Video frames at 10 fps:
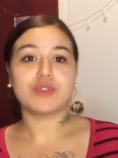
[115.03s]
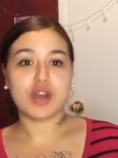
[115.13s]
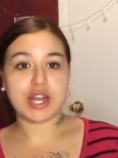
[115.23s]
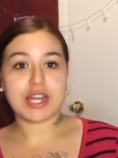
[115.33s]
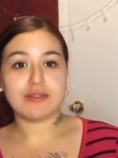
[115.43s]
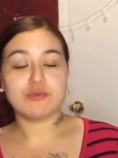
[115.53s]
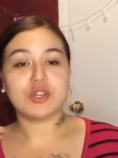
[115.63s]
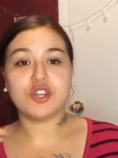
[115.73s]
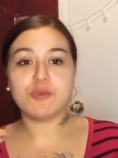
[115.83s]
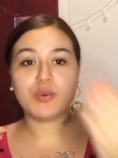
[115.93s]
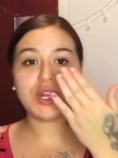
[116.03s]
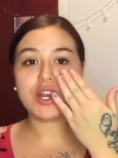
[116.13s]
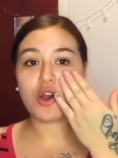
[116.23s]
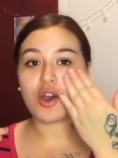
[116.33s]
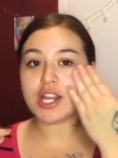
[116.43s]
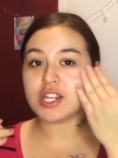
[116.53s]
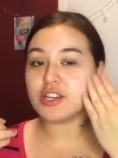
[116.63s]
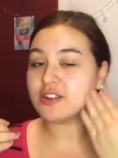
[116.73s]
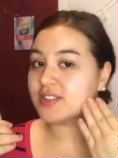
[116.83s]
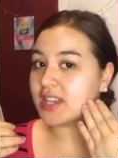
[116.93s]
honey, when you put it on
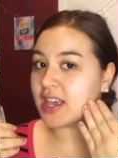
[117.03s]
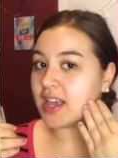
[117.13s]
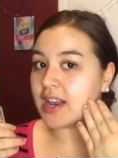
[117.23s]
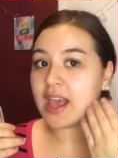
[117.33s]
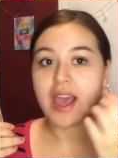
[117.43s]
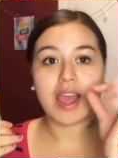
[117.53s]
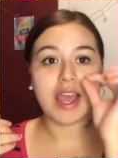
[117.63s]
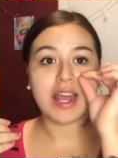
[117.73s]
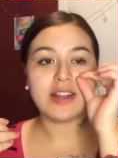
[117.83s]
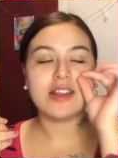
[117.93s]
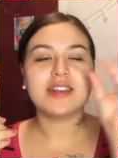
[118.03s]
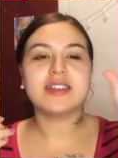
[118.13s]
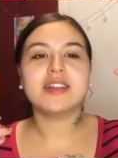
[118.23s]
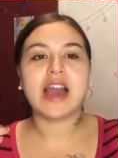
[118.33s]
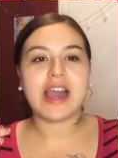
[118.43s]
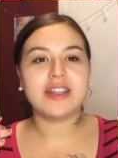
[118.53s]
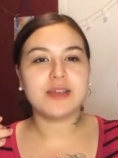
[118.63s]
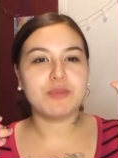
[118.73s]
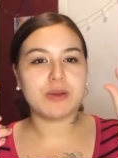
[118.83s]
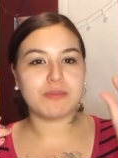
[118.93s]
your skin, it doesn't hide
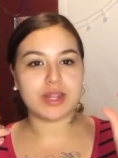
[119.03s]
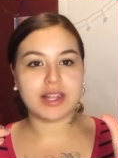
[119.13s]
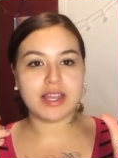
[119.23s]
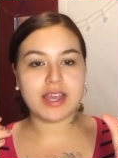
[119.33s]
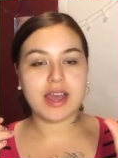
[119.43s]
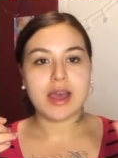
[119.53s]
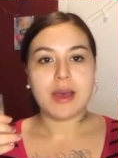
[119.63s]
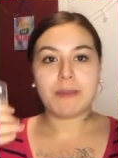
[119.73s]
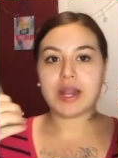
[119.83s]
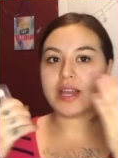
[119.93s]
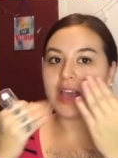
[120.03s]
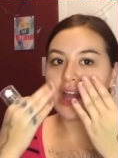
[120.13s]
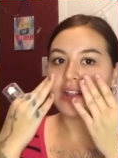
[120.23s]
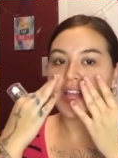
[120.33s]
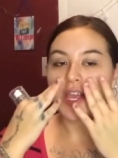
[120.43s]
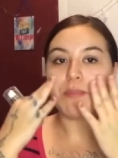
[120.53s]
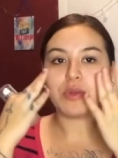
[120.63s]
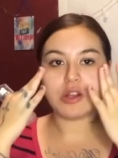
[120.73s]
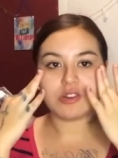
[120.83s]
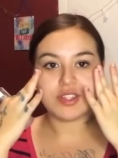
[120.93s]
them completely, but it kind of like
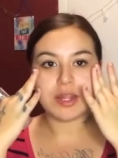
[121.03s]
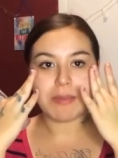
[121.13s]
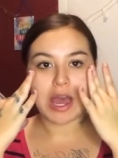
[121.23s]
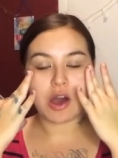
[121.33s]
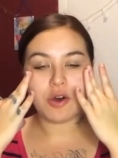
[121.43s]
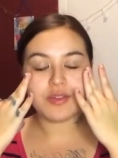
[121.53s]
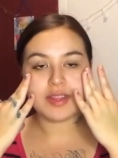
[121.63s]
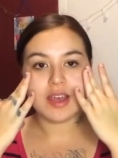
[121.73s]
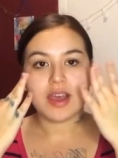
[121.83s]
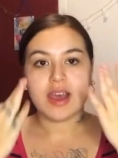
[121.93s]
blurs them out.